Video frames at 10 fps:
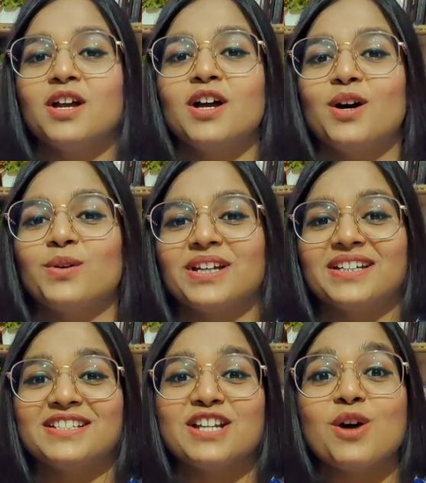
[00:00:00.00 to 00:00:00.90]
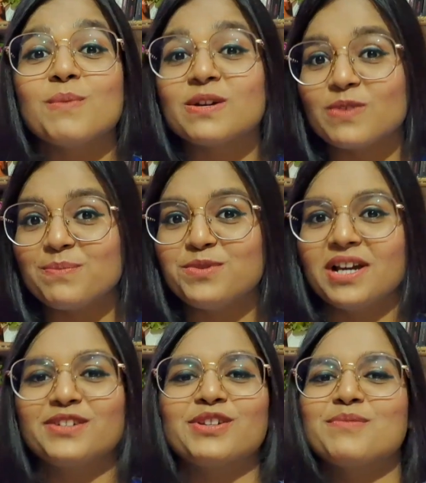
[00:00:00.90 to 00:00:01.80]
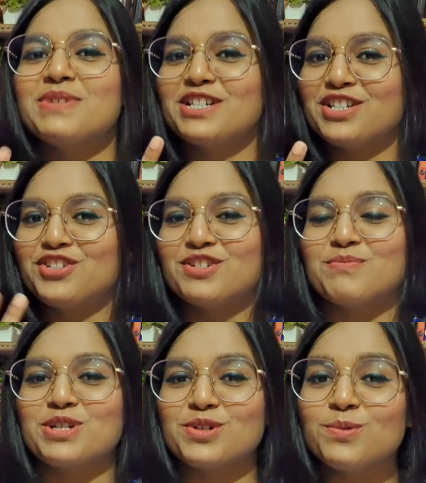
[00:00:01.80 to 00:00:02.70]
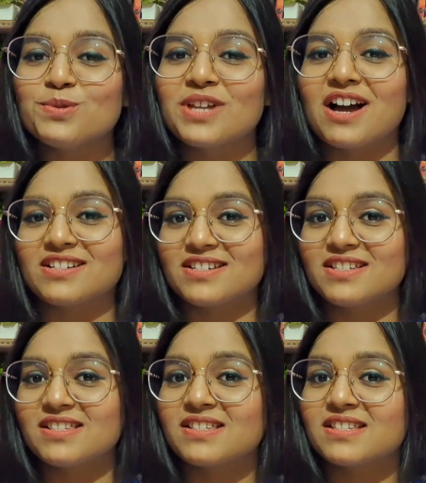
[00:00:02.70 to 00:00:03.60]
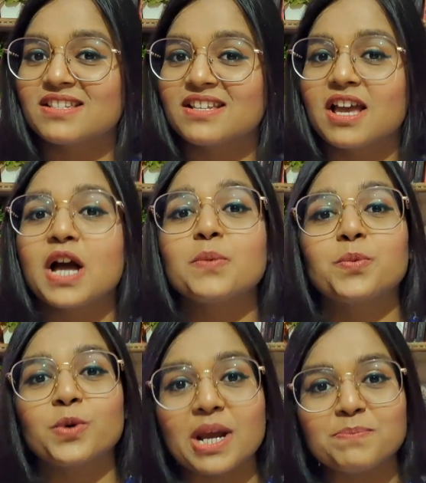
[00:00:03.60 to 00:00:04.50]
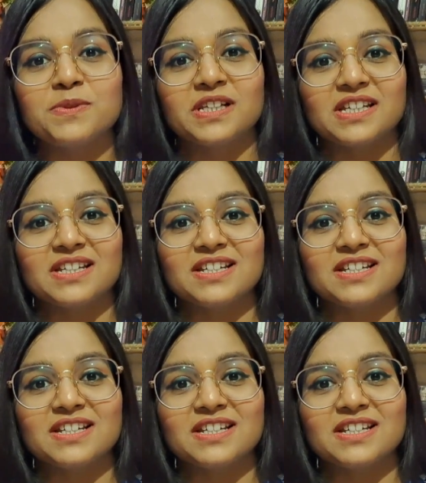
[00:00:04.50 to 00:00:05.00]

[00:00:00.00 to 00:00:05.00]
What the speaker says: Okay, now my website recommendation number 2, that is Preply.